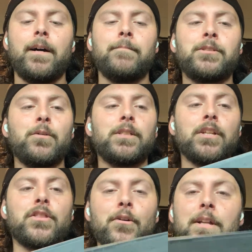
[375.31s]
So it's
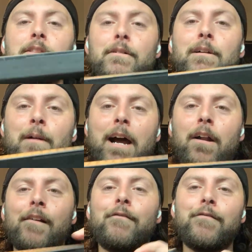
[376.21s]
a 33
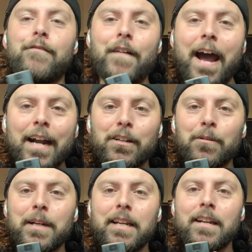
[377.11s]
round
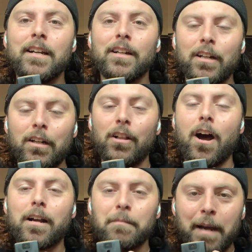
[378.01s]
factory
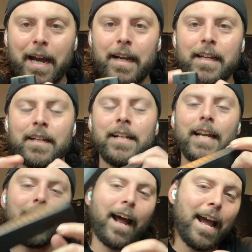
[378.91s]
Glock mag.
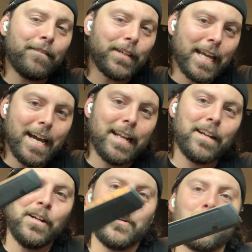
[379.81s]
And I have,
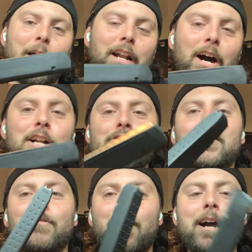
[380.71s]
again, ran
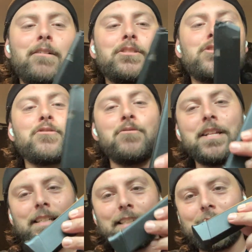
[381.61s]
hundreds of rounds through
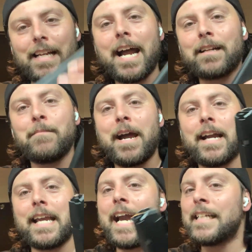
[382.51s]
this exact
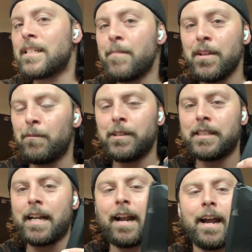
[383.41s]
mag and some other ones
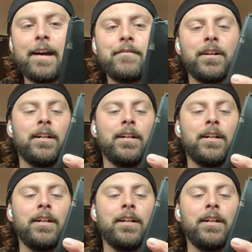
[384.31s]
that I have.